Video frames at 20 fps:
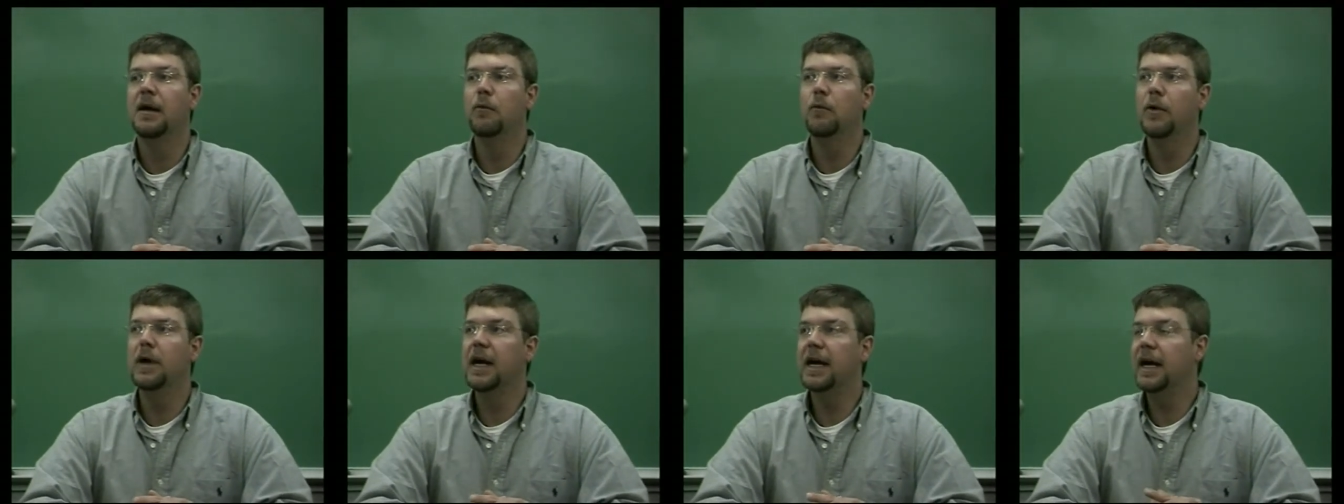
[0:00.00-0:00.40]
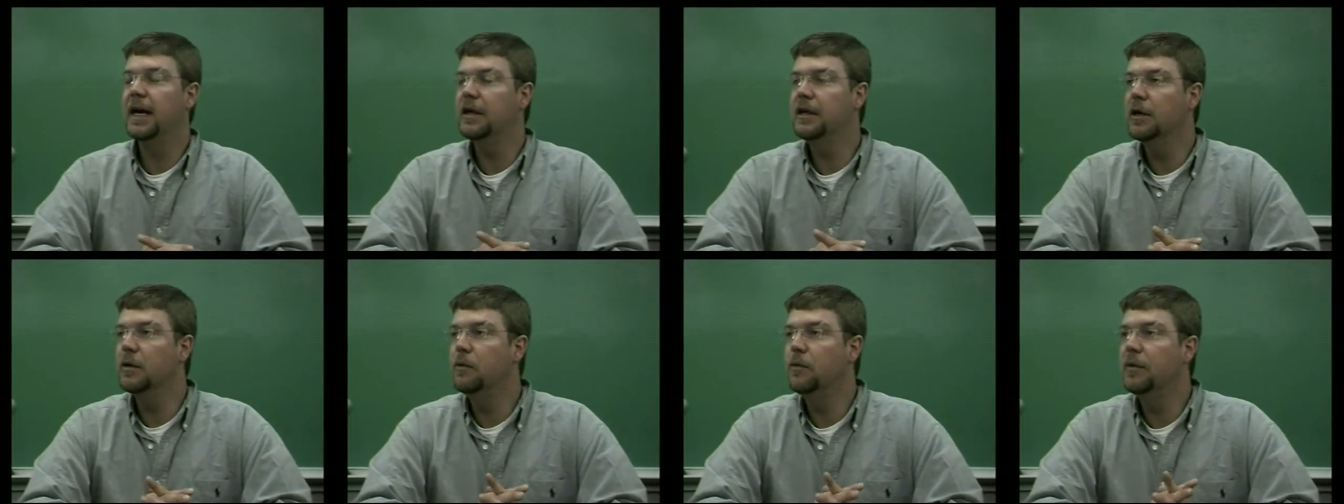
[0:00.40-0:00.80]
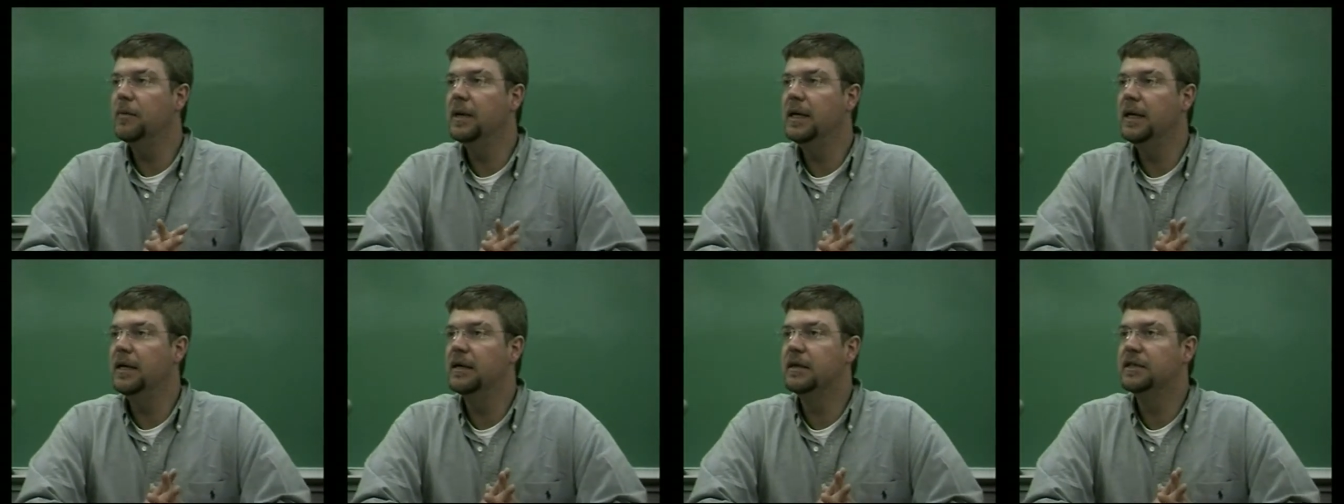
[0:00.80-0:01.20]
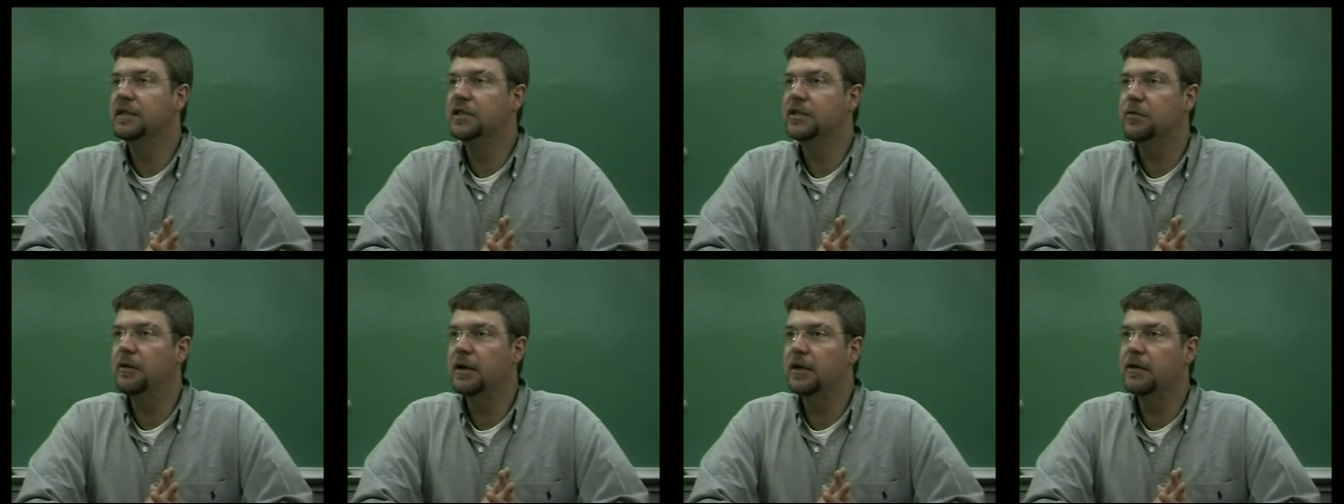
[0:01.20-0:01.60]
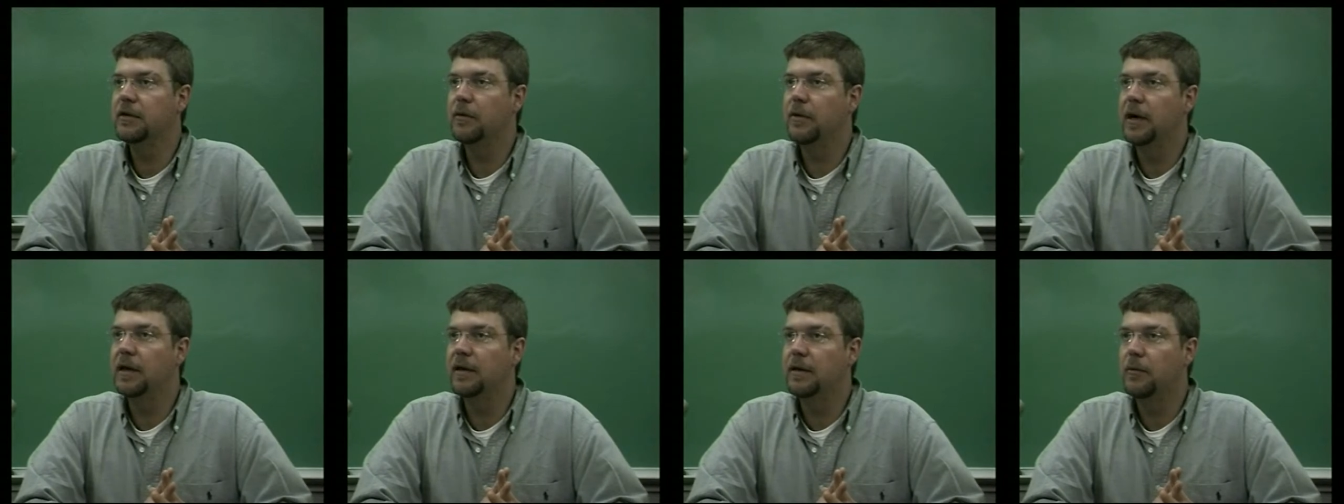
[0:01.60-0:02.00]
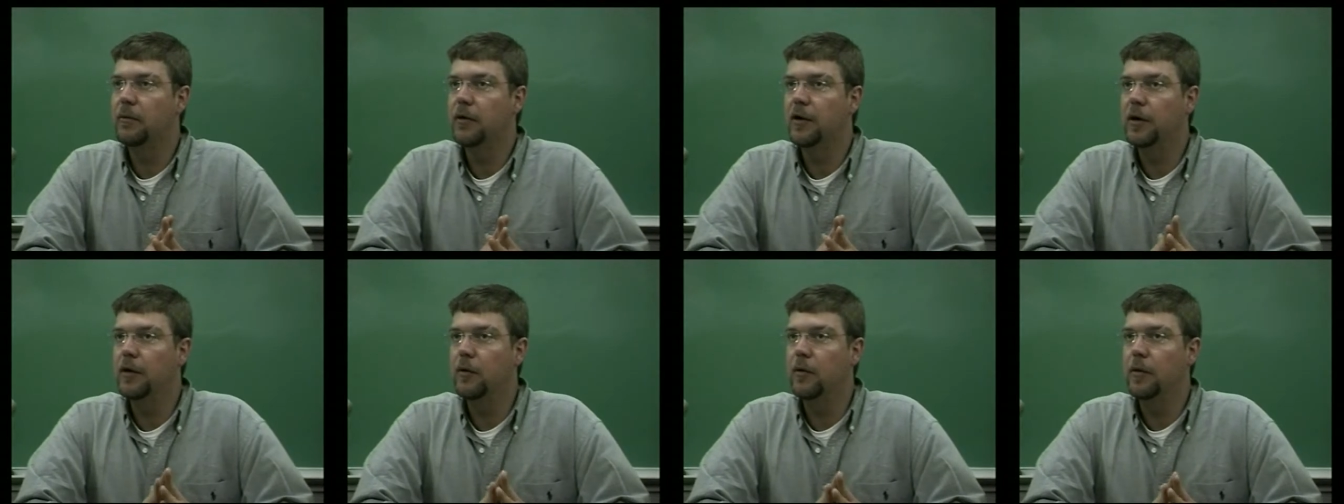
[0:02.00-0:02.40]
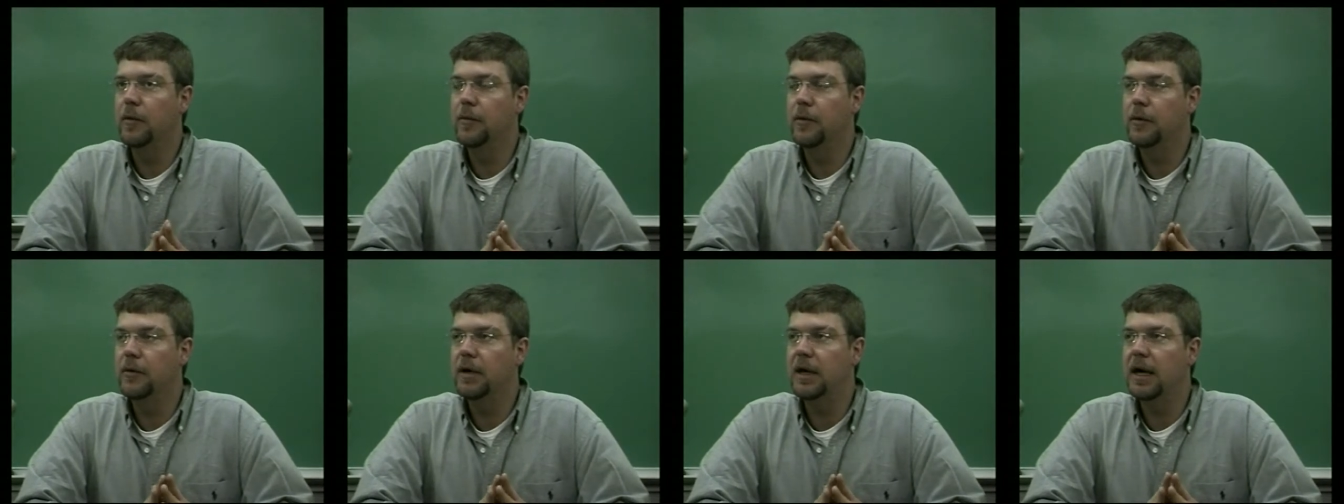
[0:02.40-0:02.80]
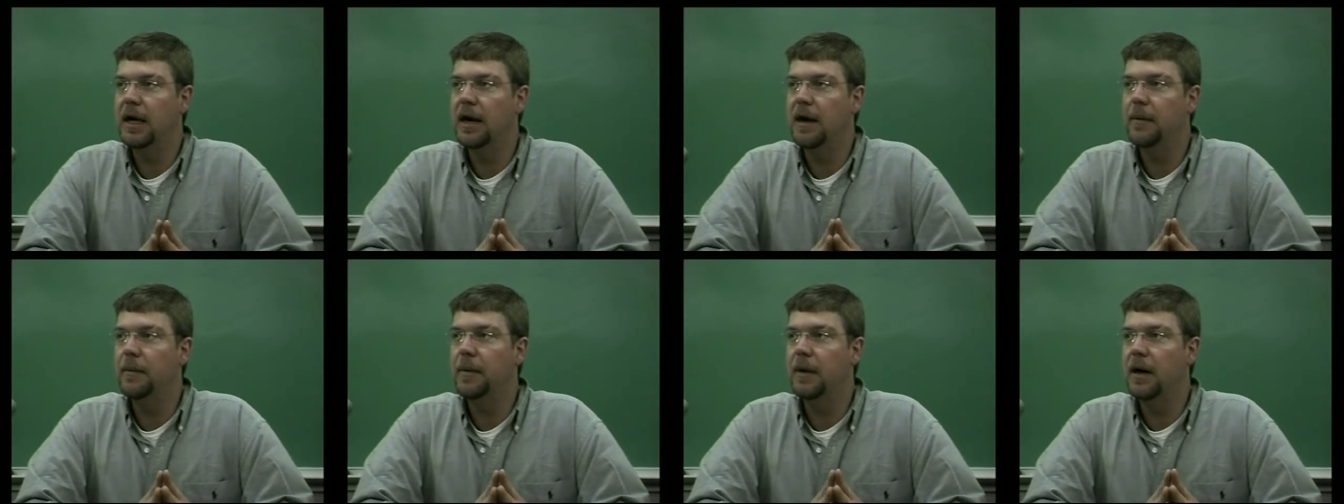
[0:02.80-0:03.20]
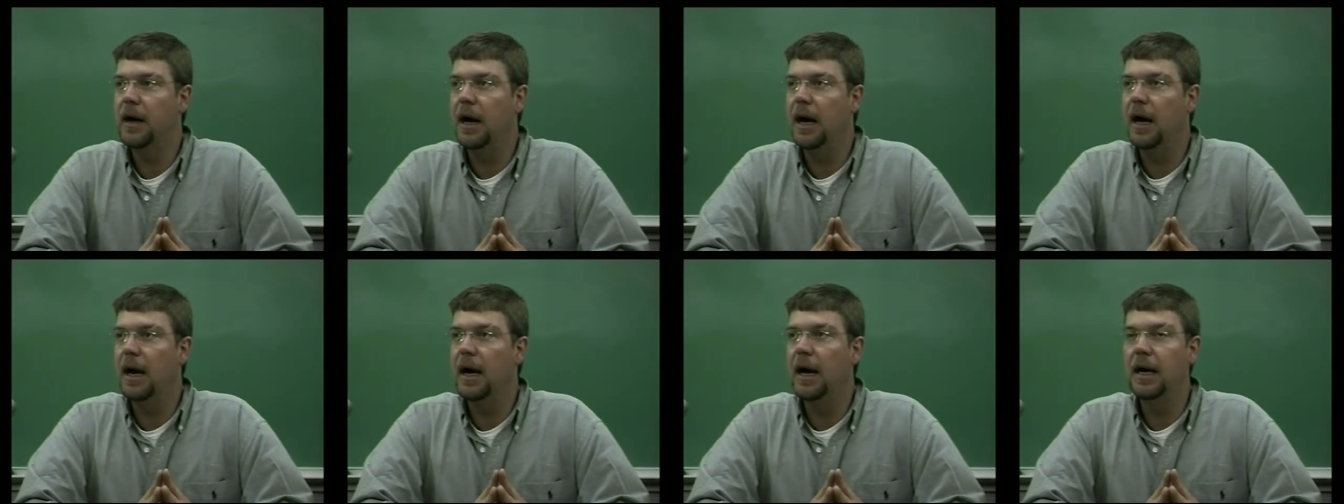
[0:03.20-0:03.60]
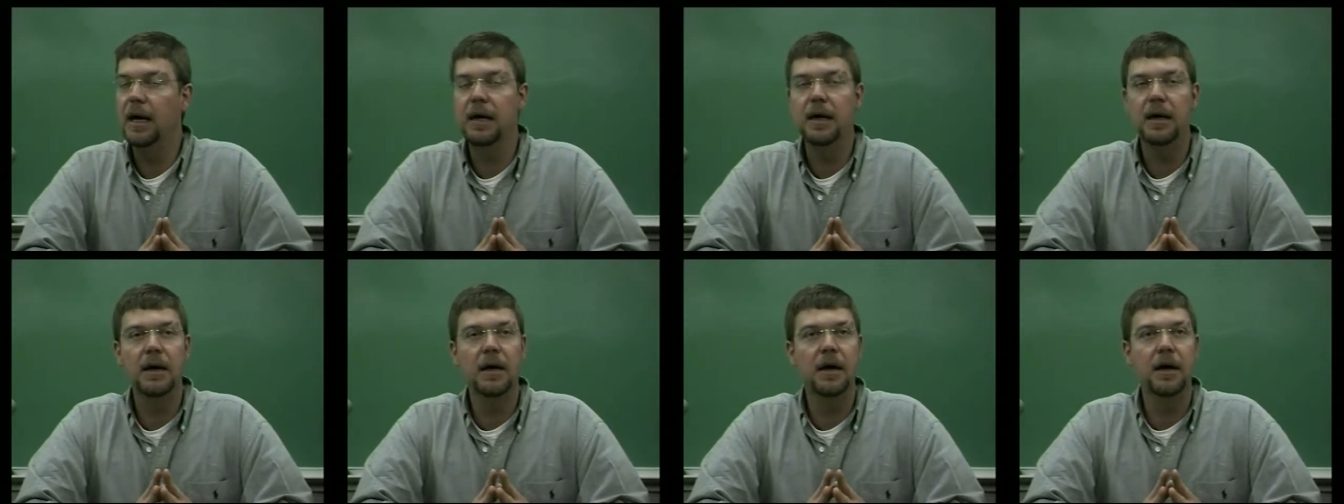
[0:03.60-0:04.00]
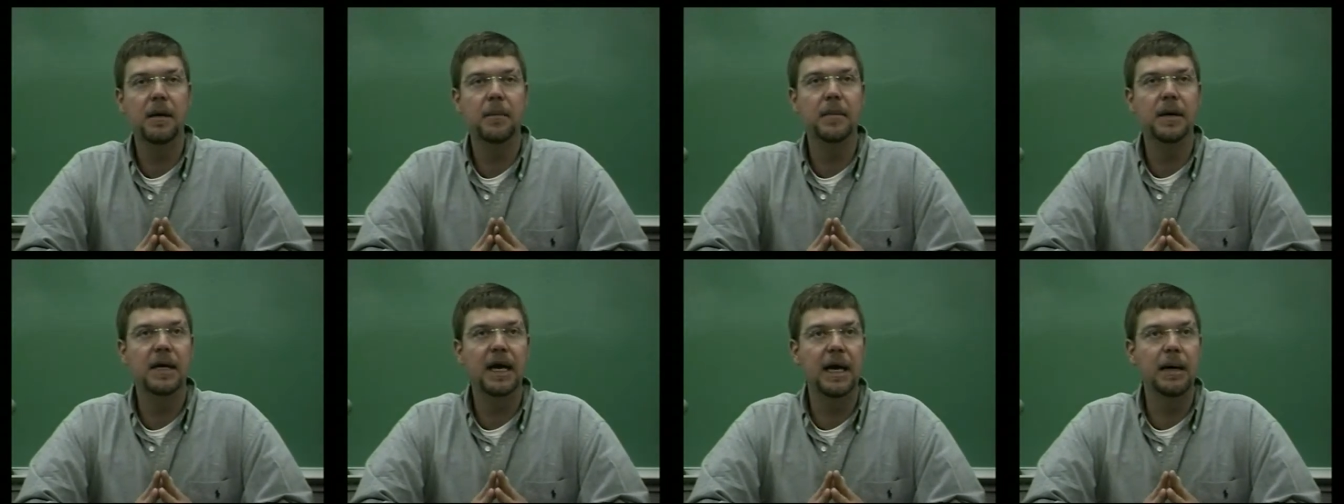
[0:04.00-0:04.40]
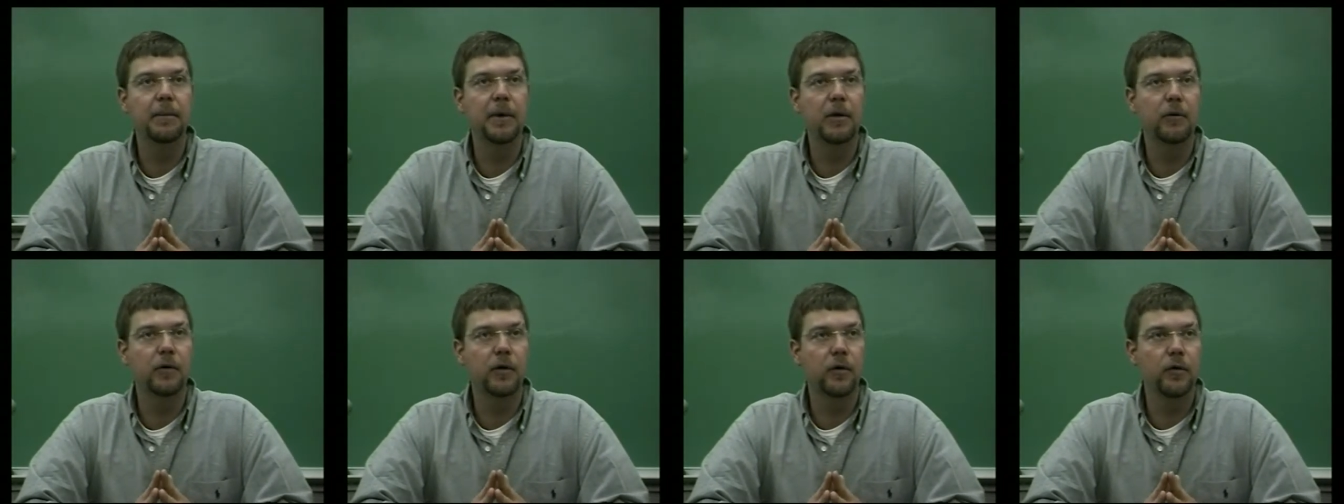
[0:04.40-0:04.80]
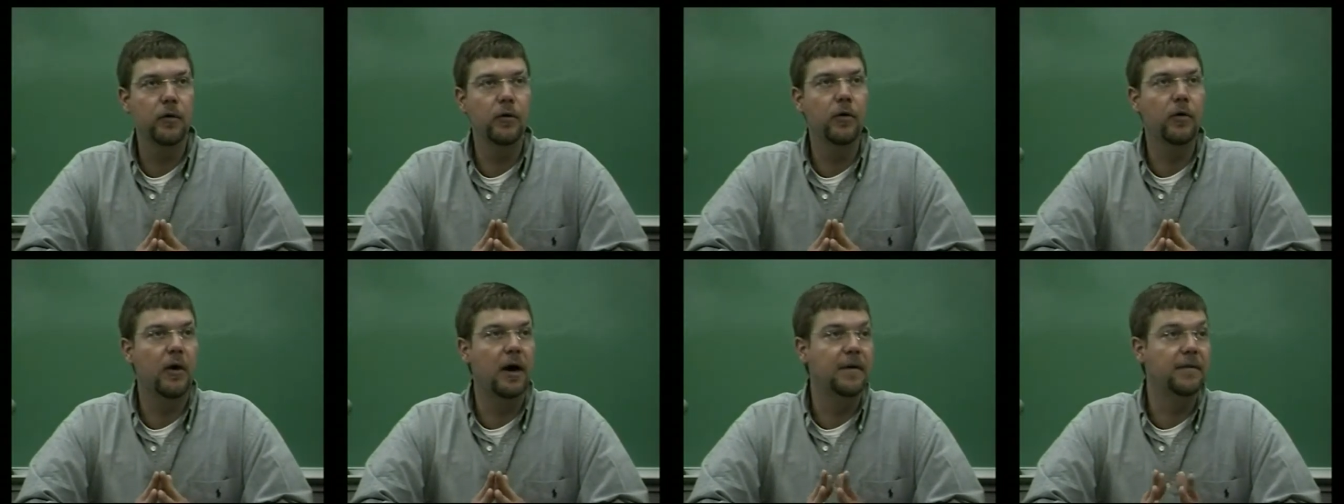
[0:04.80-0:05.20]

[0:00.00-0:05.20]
When I got done with being an instructor at the Marine Corps boot camp, I uh, became a recruiter.